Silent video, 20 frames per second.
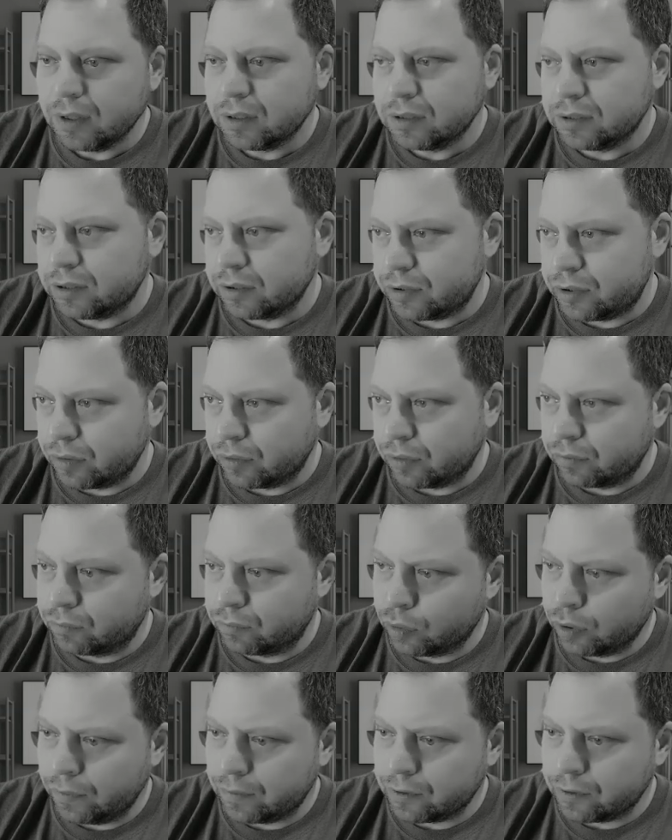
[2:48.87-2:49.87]
So to
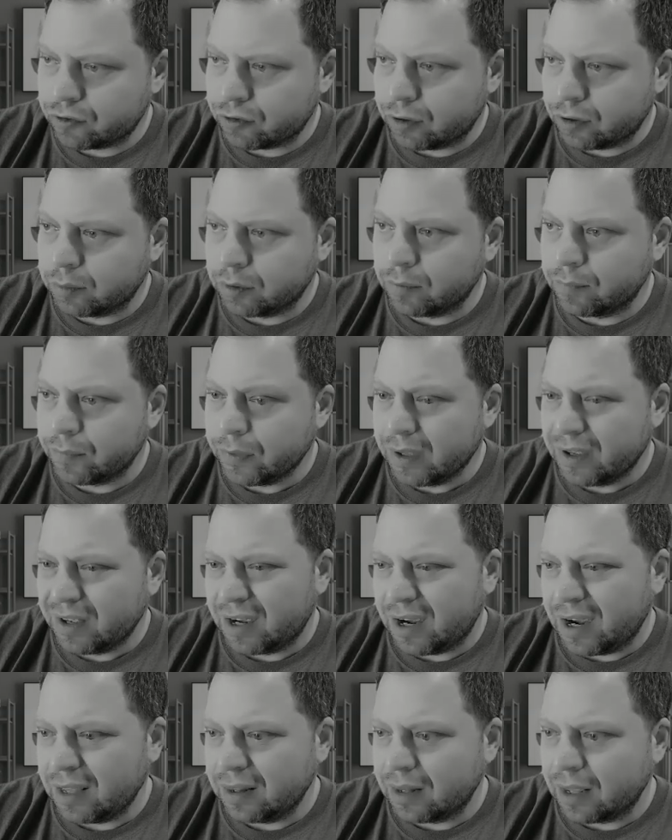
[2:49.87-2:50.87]
avoid the trouble,
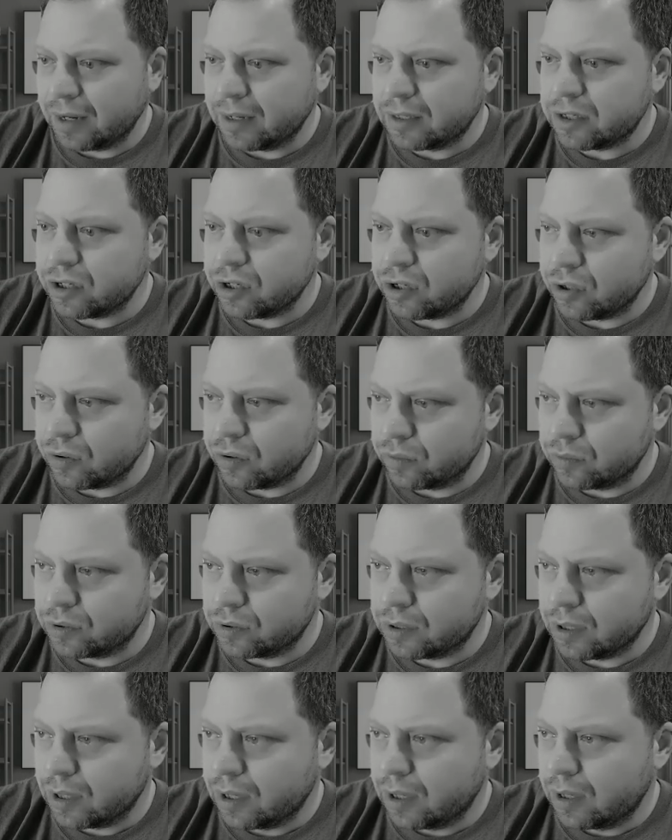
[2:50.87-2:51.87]
I like to
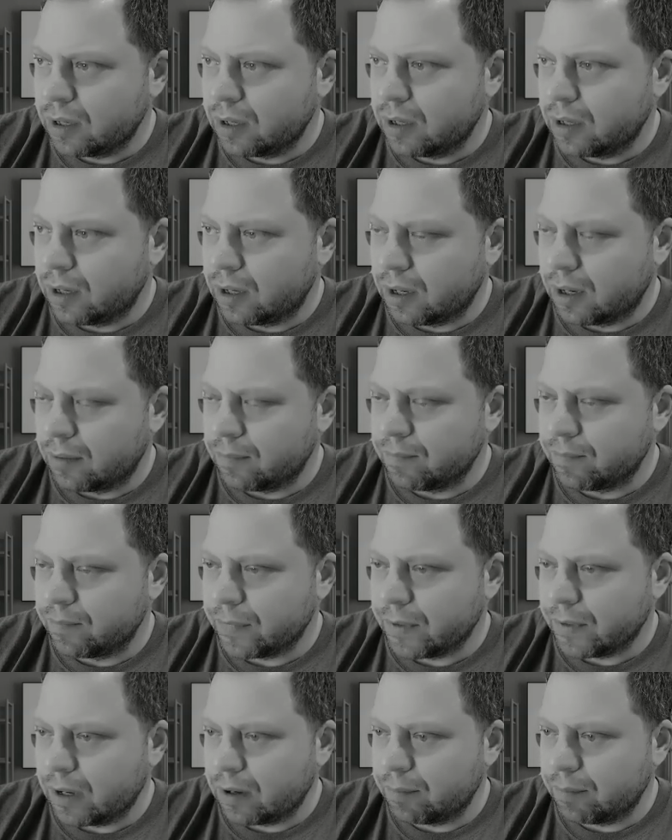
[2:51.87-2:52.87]
use
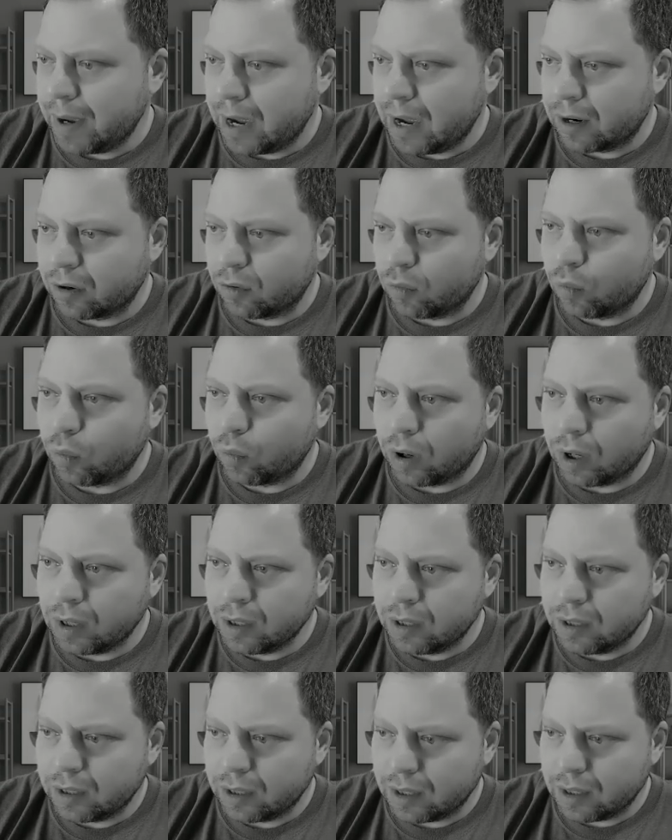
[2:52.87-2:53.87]
about a
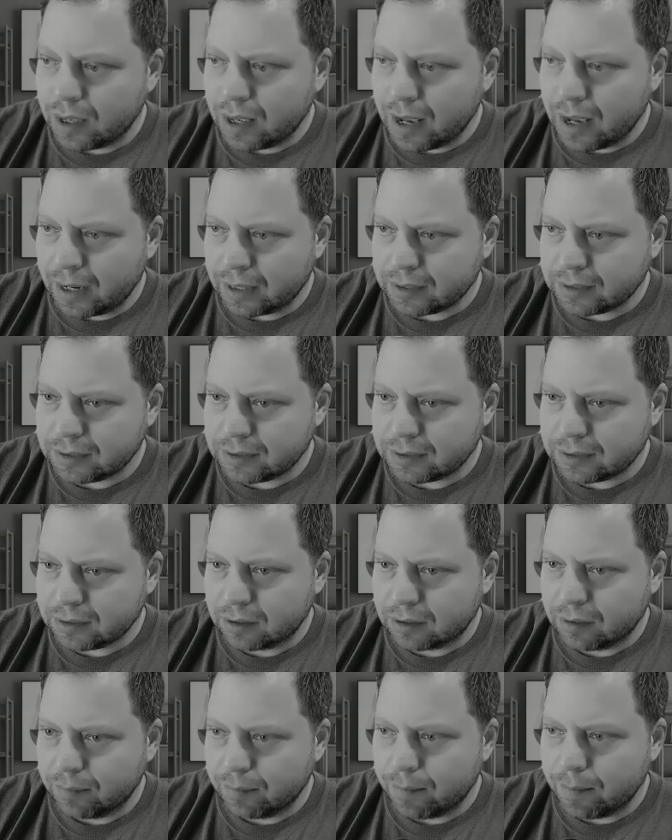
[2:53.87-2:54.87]
1x
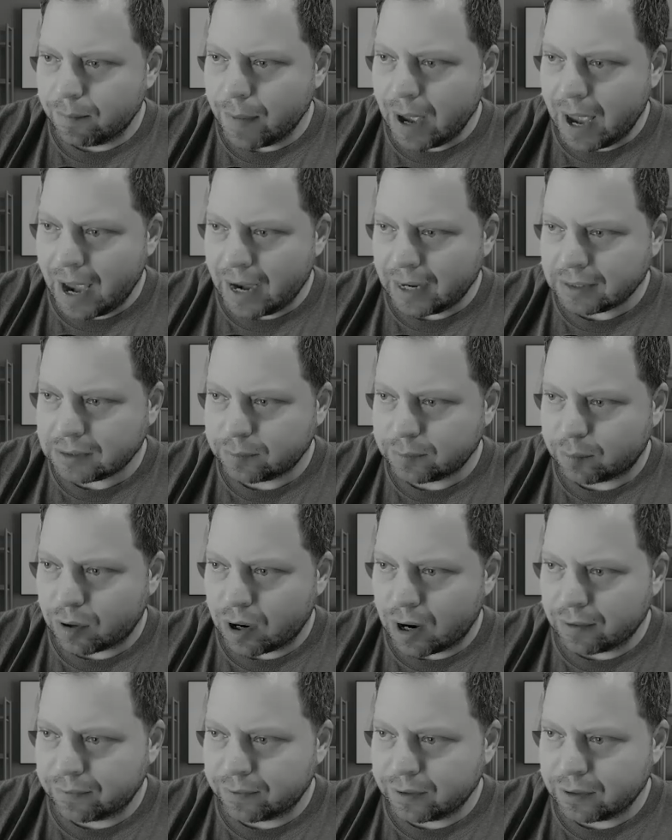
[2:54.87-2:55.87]
max
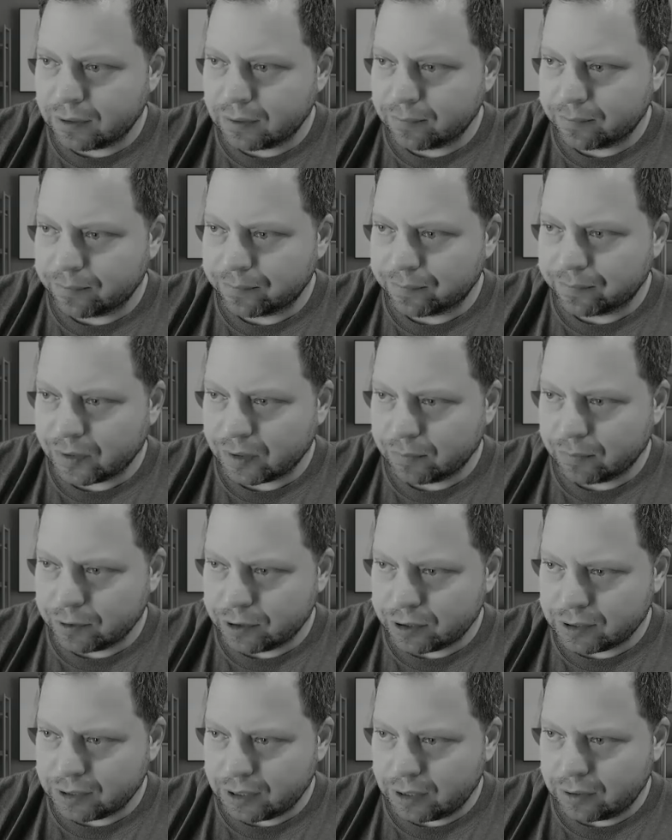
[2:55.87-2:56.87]
profit, which
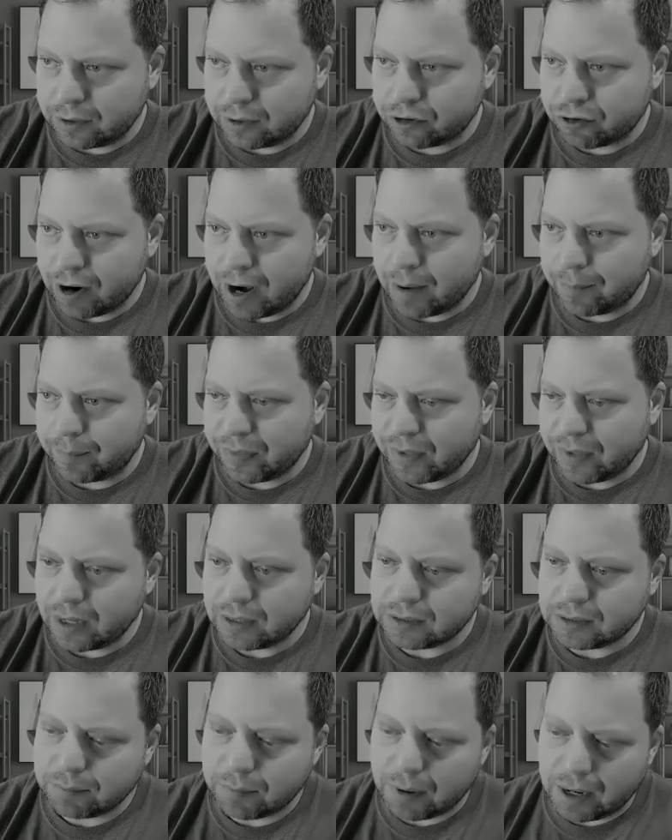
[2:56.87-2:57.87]
is in the trap,
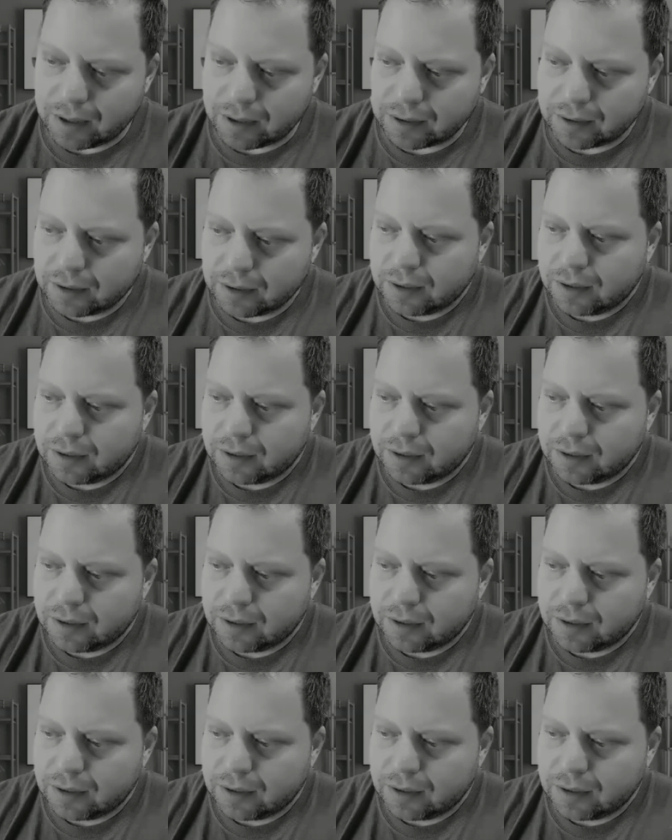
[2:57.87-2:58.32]
as my